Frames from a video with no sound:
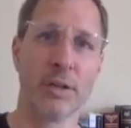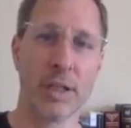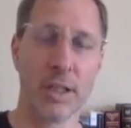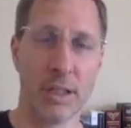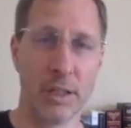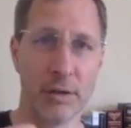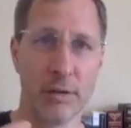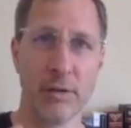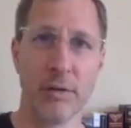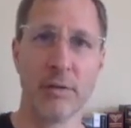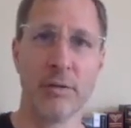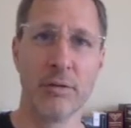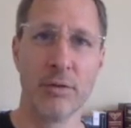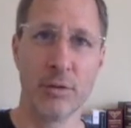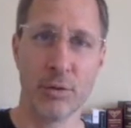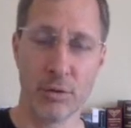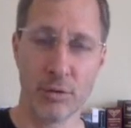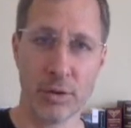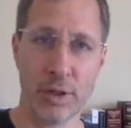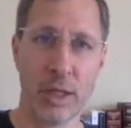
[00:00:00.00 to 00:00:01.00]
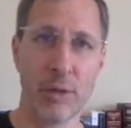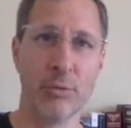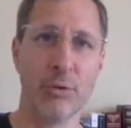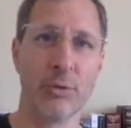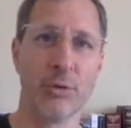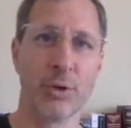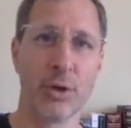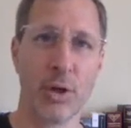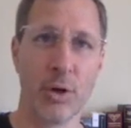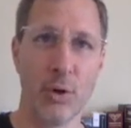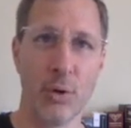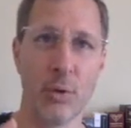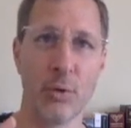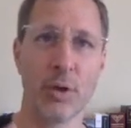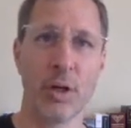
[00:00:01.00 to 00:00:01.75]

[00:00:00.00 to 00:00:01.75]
And again, you can download the